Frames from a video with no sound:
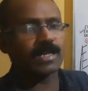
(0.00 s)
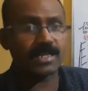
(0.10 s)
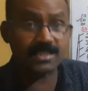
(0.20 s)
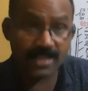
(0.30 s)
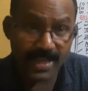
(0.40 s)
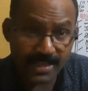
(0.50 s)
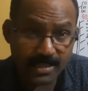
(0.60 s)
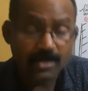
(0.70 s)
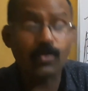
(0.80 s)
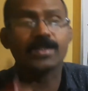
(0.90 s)
their
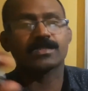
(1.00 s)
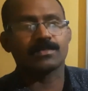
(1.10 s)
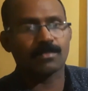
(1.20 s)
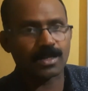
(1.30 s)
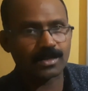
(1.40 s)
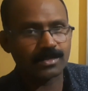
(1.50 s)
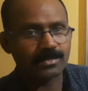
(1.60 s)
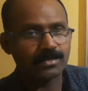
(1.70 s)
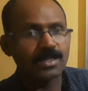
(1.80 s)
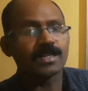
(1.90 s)
strike? Question mark.
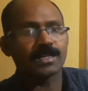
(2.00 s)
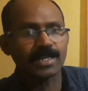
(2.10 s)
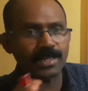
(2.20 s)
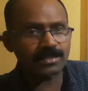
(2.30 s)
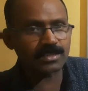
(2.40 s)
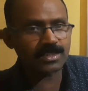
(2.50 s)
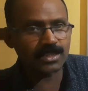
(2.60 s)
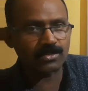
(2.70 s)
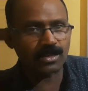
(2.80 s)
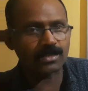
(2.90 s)
Did the
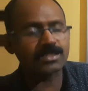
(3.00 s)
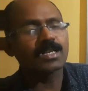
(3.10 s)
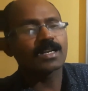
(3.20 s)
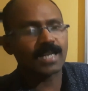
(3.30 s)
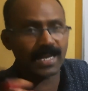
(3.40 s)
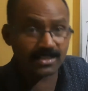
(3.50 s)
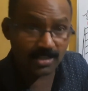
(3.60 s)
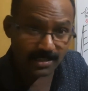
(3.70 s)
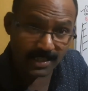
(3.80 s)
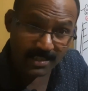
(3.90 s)
students
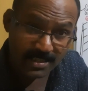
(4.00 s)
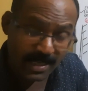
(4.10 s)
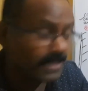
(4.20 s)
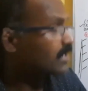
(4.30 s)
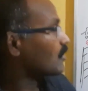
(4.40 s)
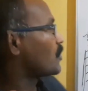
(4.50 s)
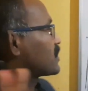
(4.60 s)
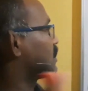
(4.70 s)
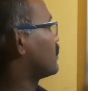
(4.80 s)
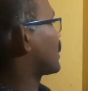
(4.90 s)
cancel their strike? Question